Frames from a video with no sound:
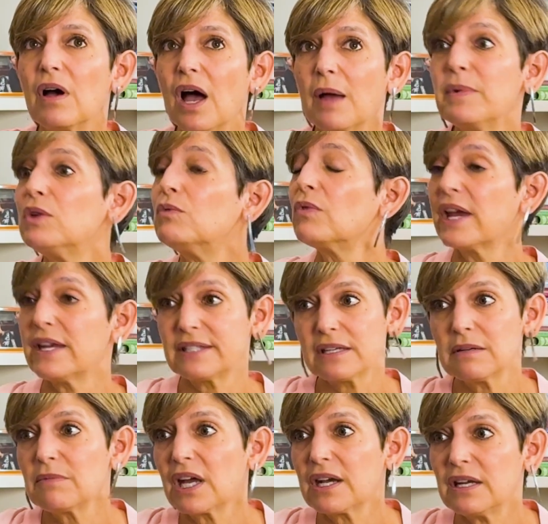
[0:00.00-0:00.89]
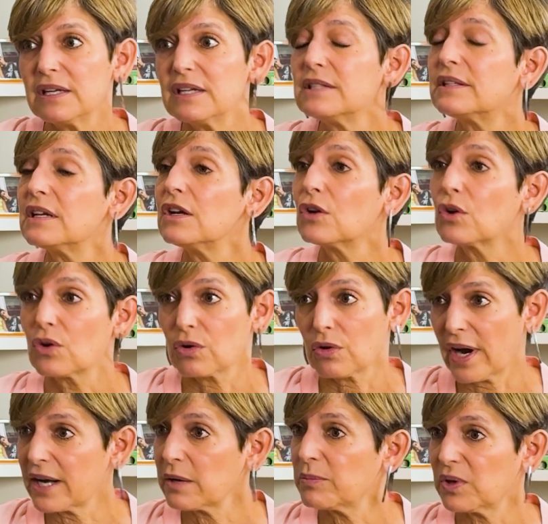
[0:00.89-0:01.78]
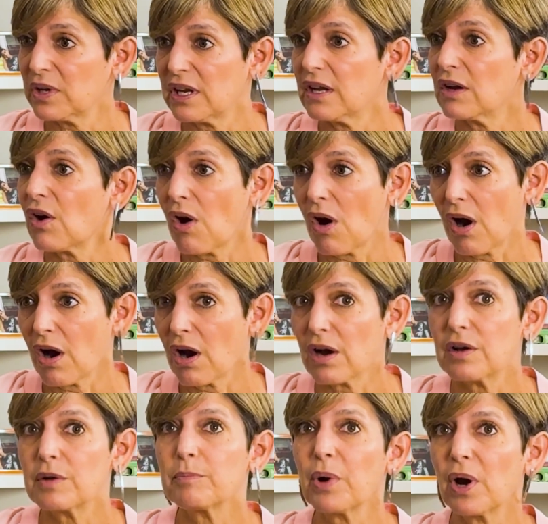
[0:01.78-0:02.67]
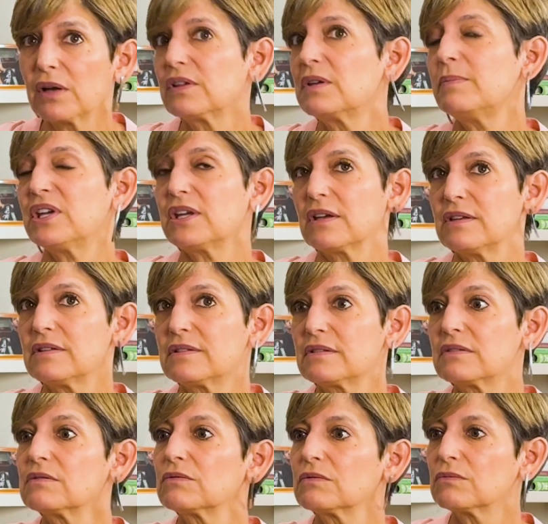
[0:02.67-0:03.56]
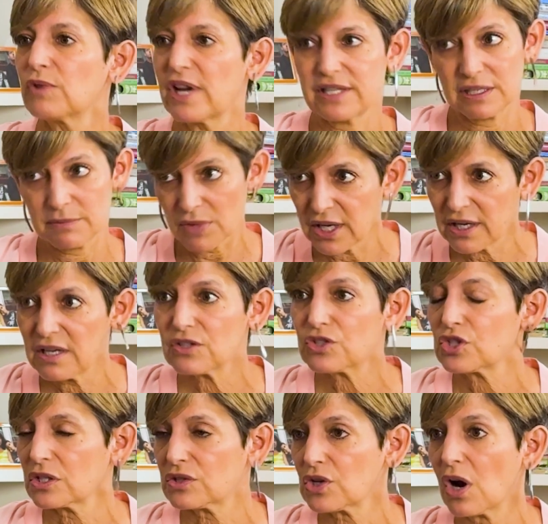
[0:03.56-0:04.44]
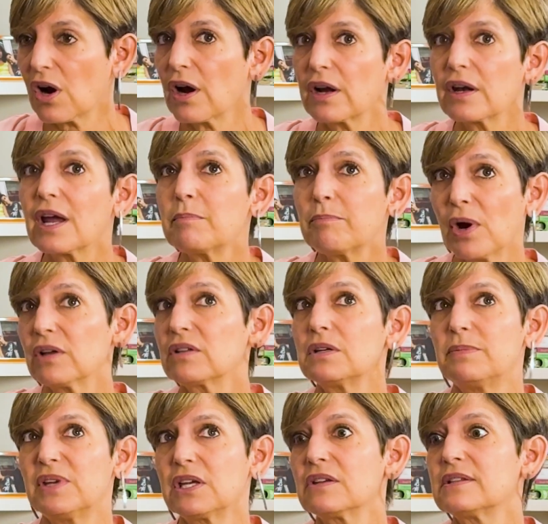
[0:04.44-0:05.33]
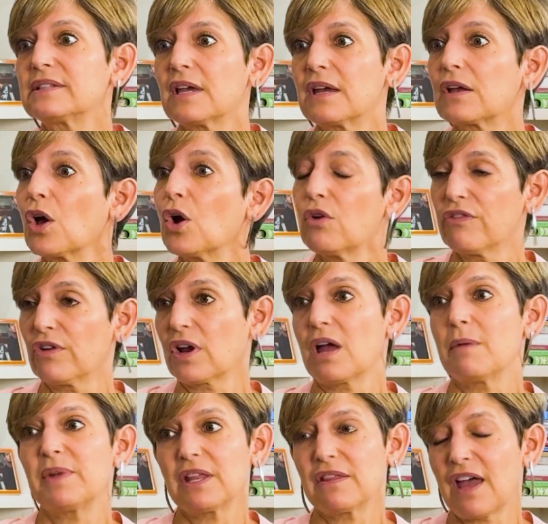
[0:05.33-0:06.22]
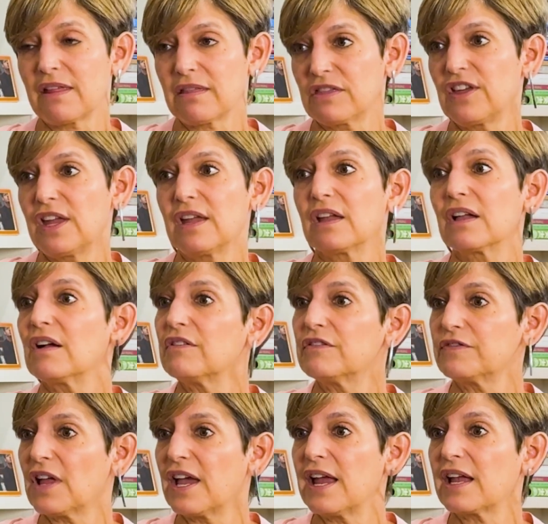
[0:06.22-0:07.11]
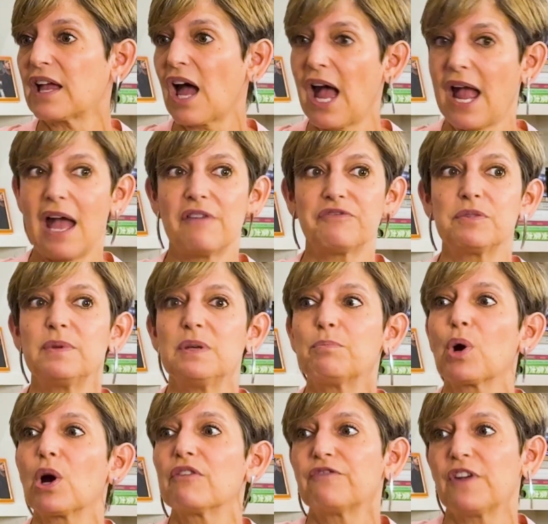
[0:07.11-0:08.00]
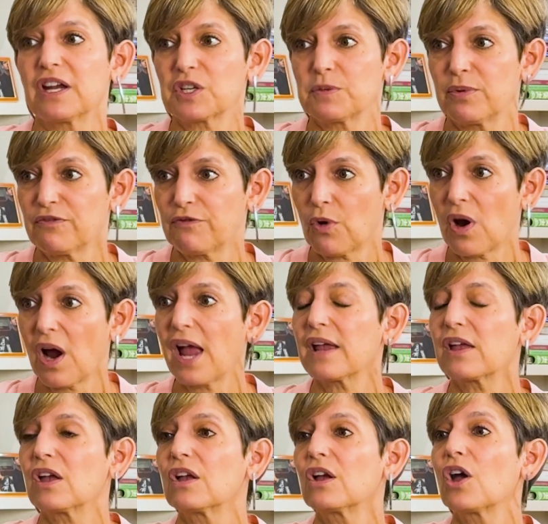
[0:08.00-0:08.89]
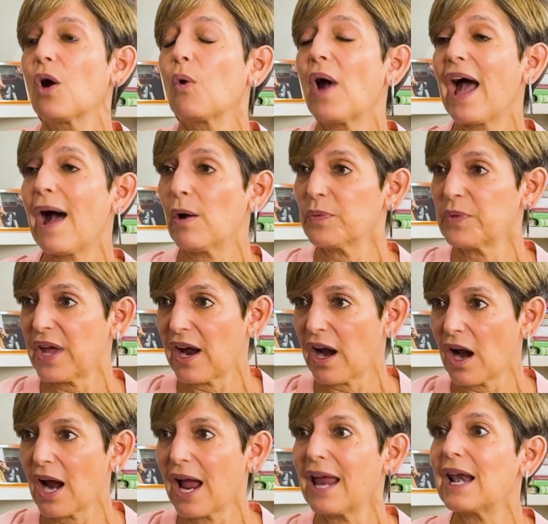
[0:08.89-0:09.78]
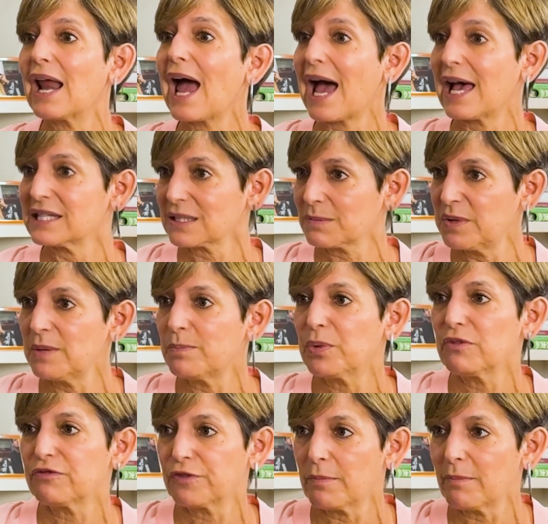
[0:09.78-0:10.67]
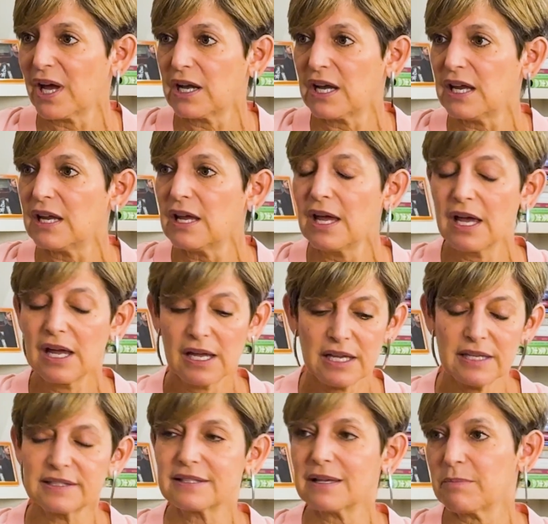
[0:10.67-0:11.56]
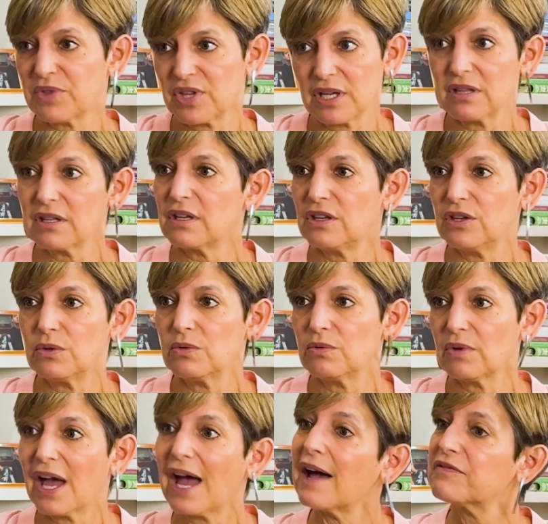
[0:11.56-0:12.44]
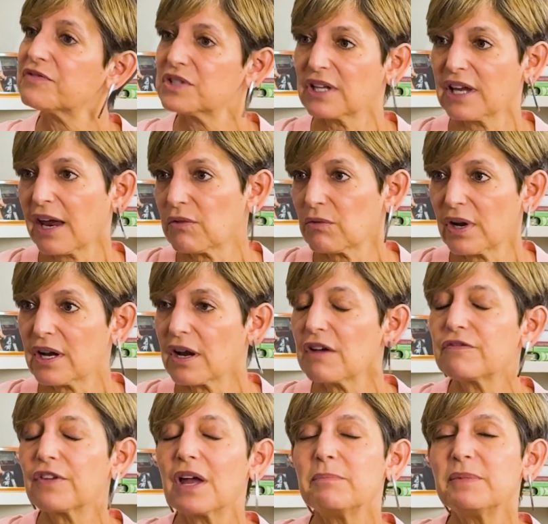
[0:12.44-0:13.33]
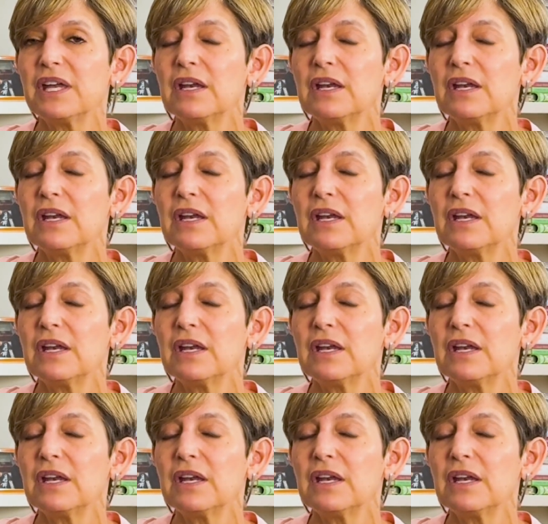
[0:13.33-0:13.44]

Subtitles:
Raising money is incredibly hard, partly because raising money is just hard, and partly because like overcoming that thing of like, I have to be perfect before I can go out there and ask people for money is something that you have to get rid of.